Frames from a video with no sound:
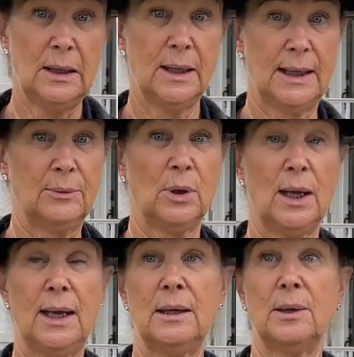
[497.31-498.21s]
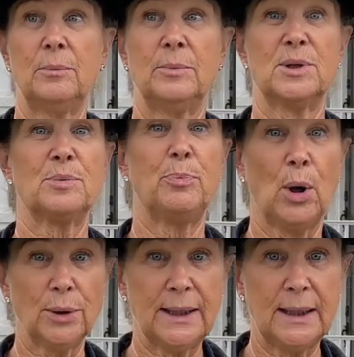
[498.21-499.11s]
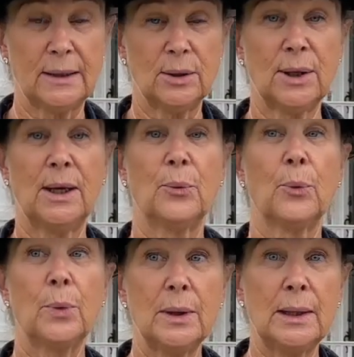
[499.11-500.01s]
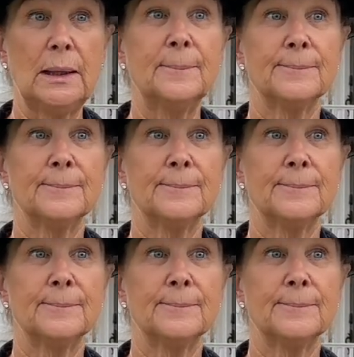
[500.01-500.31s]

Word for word: and it will end up spalling and looking really,